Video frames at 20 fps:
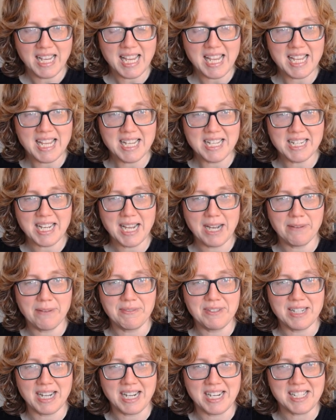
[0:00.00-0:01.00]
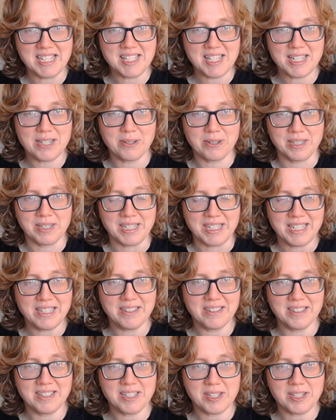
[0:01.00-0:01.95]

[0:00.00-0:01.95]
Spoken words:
And I have 9s here and here,